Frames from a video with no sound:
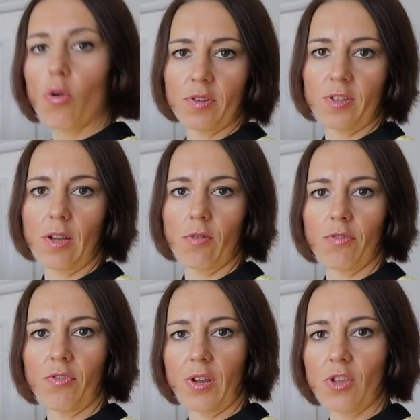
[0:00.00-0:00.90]
always in our
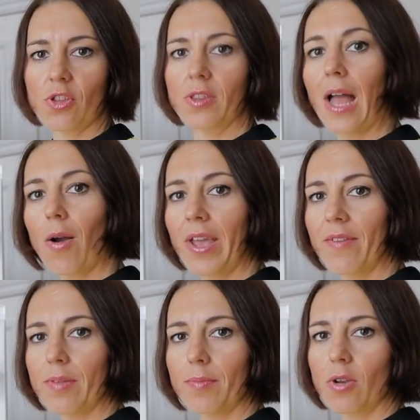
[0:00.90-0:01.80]
fridge. Now I
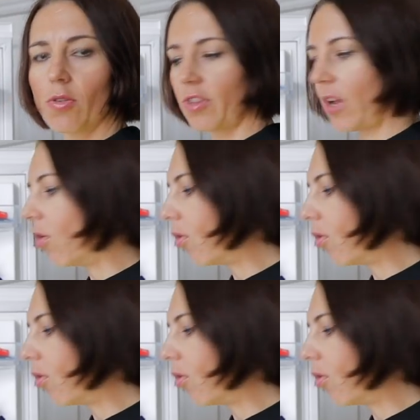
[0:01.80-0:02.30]
have them because I